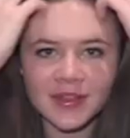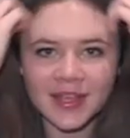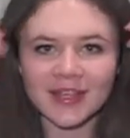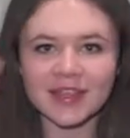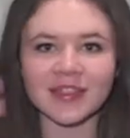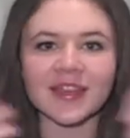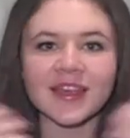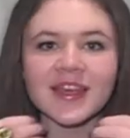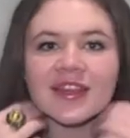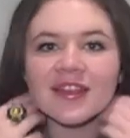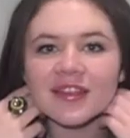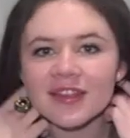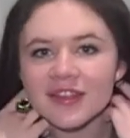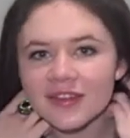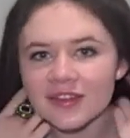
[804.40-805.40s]
like
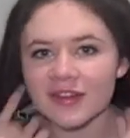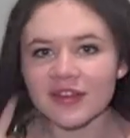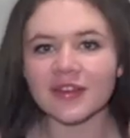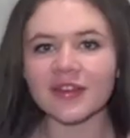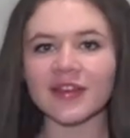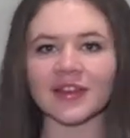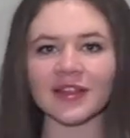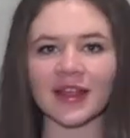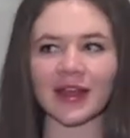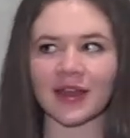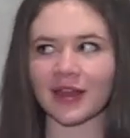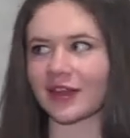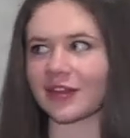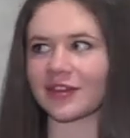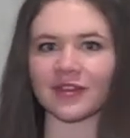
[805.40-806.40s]
this,
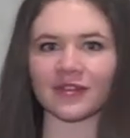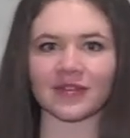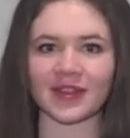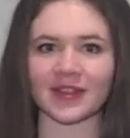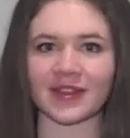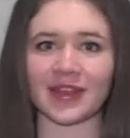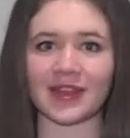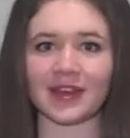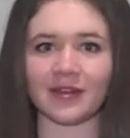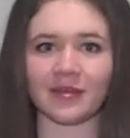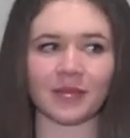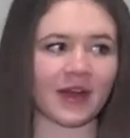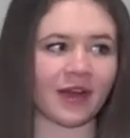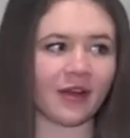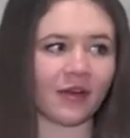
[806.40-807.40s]
I don't know if this is getting
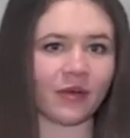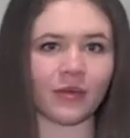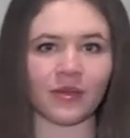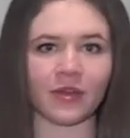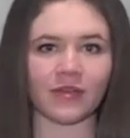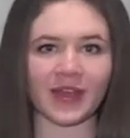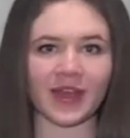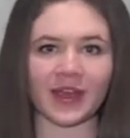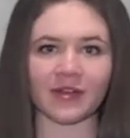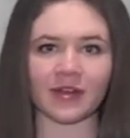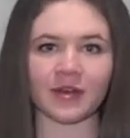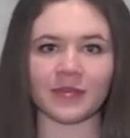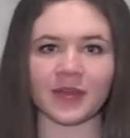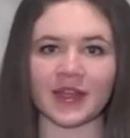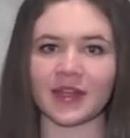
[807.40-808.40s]
my whole lot of hair
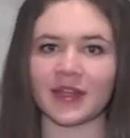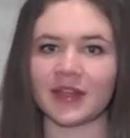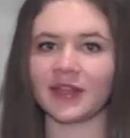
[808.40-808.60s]
in, but